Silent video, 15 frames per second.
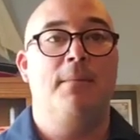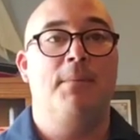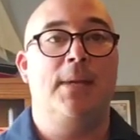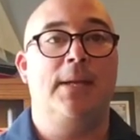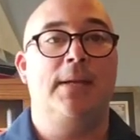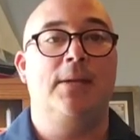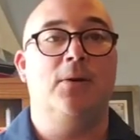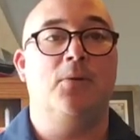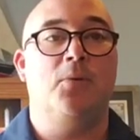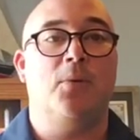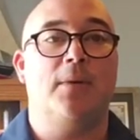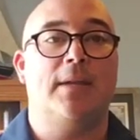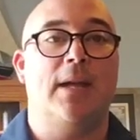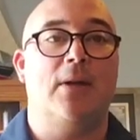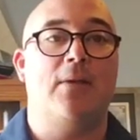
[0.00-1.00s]
Mint Hill,
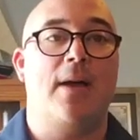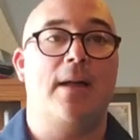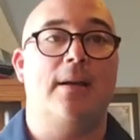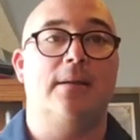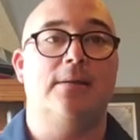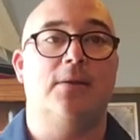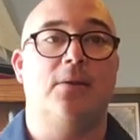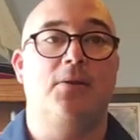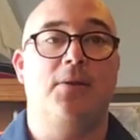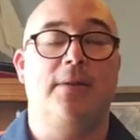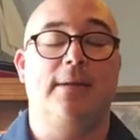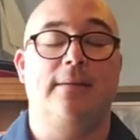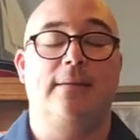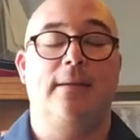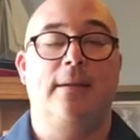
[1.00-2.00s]
North Carolina. So you
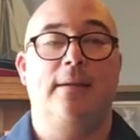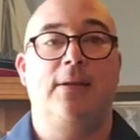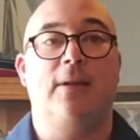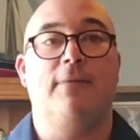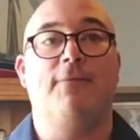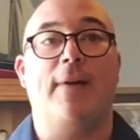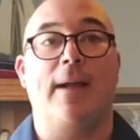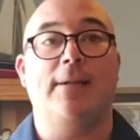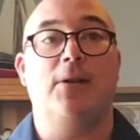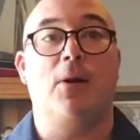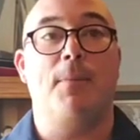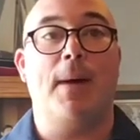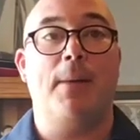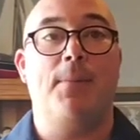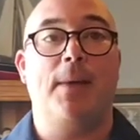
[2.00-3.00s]
can find it
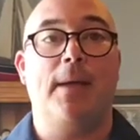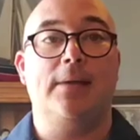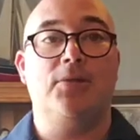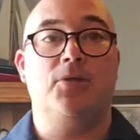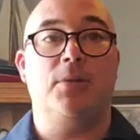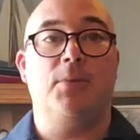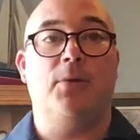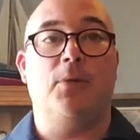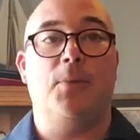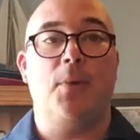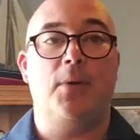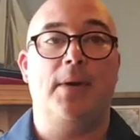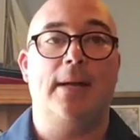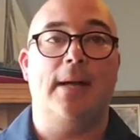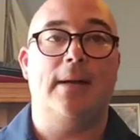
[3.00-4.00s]
on my page,
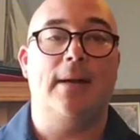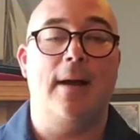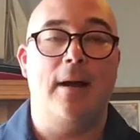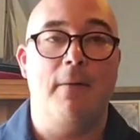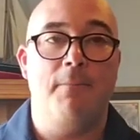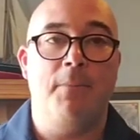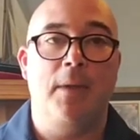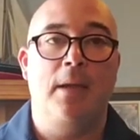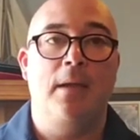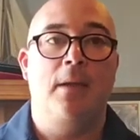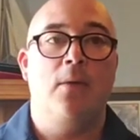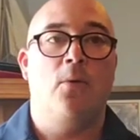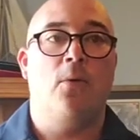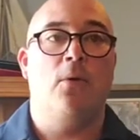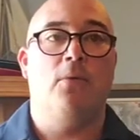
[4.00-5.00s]
jimmygrappone.com
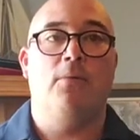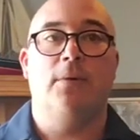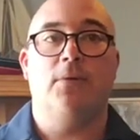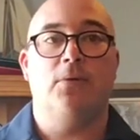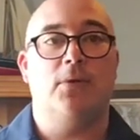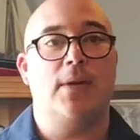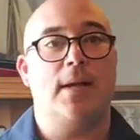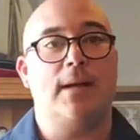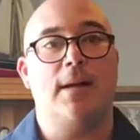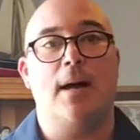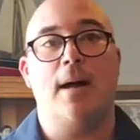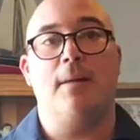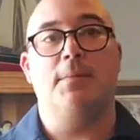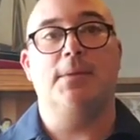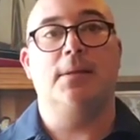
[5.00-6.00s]
or
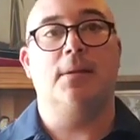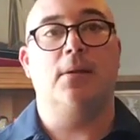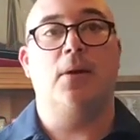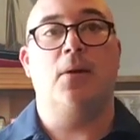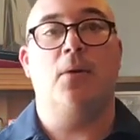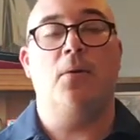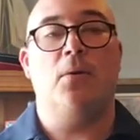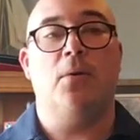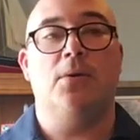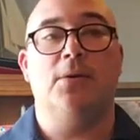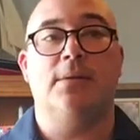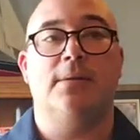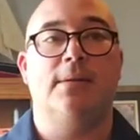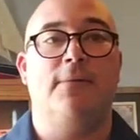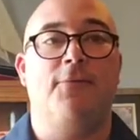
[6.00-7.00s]
realtor.com, Zillow, or
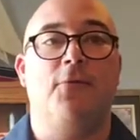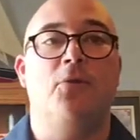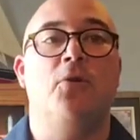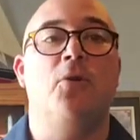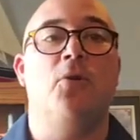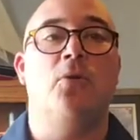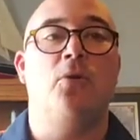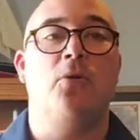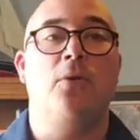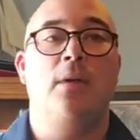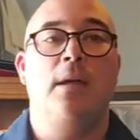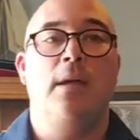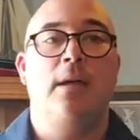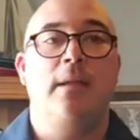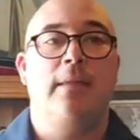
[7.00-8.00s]
just if you Google
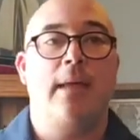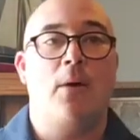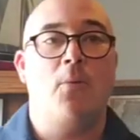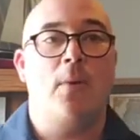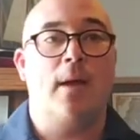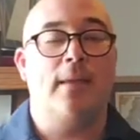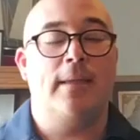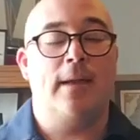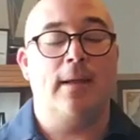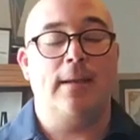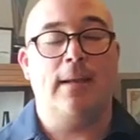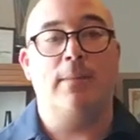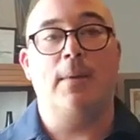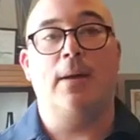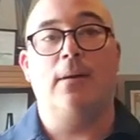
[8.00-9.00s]

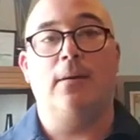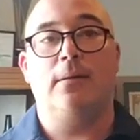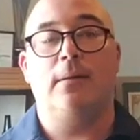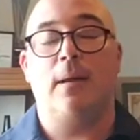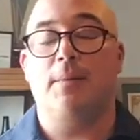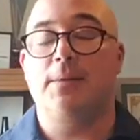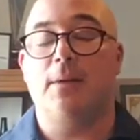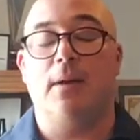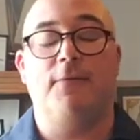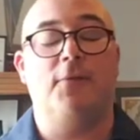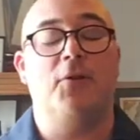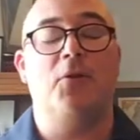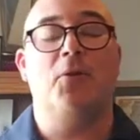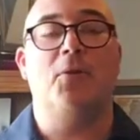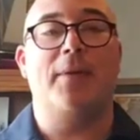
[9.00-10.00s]
if you
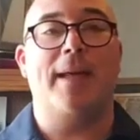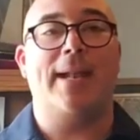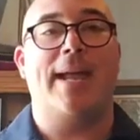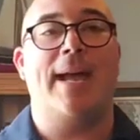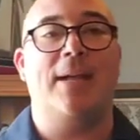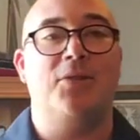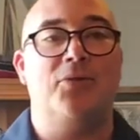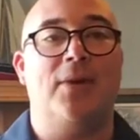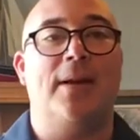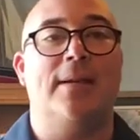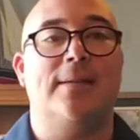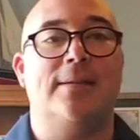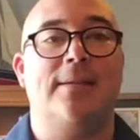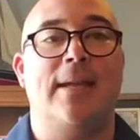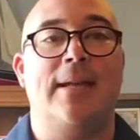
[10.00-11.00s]
Google that
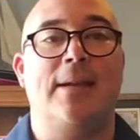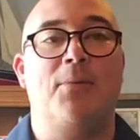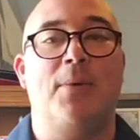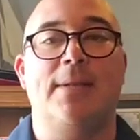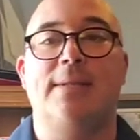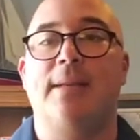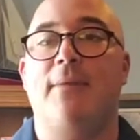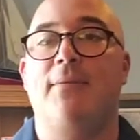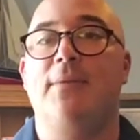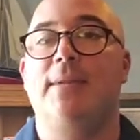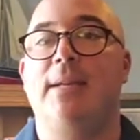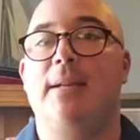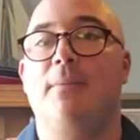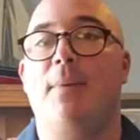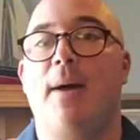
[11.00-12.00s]
address,
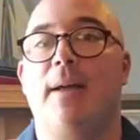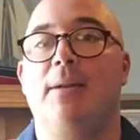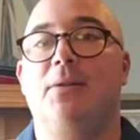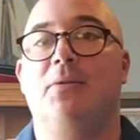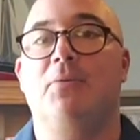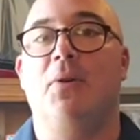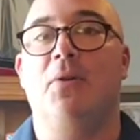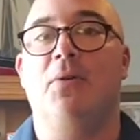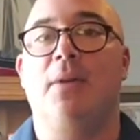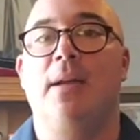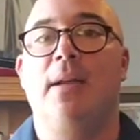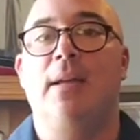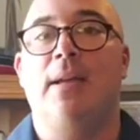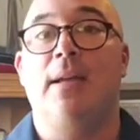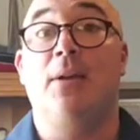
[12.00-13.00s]
8117 Pine Hill Road,
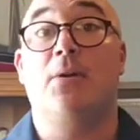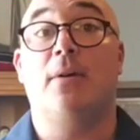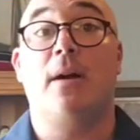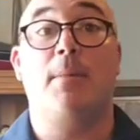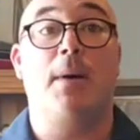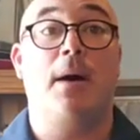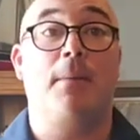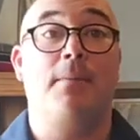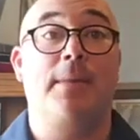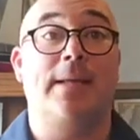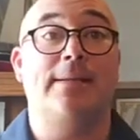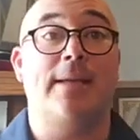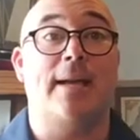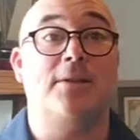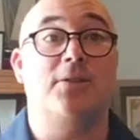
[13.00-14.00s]
it'll come up.
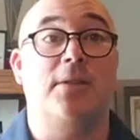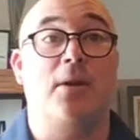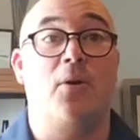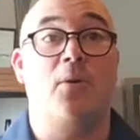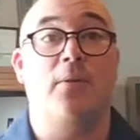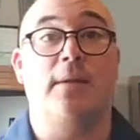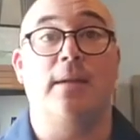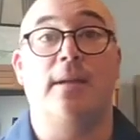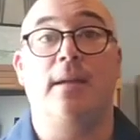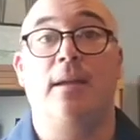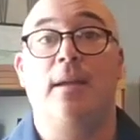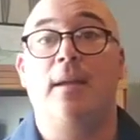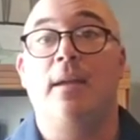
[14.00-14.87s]
That's actually the only